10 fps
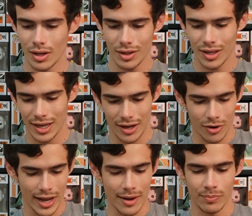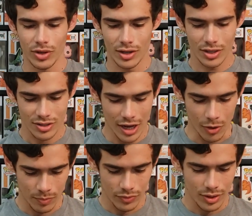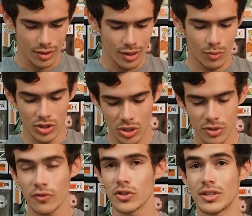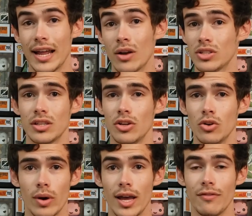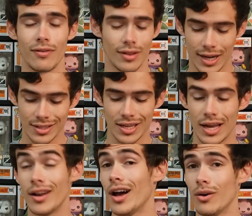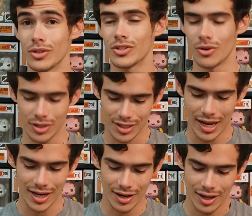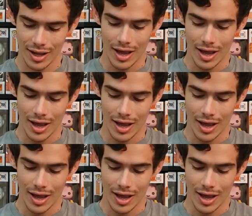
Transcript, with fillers: Look at that. Okay. So, when she was first announced in the new wave, like I said, I was so excited.